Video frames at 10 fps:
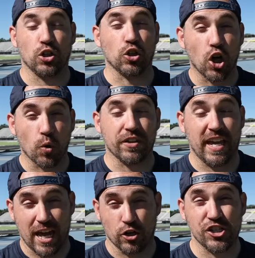of lower
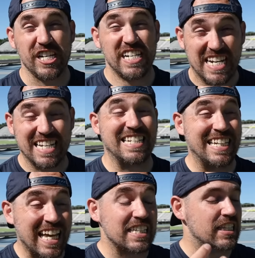the energy needed
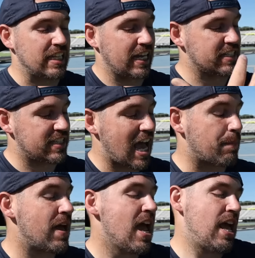to get to the next
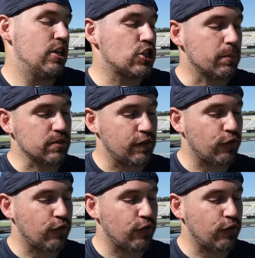step. And in terms of a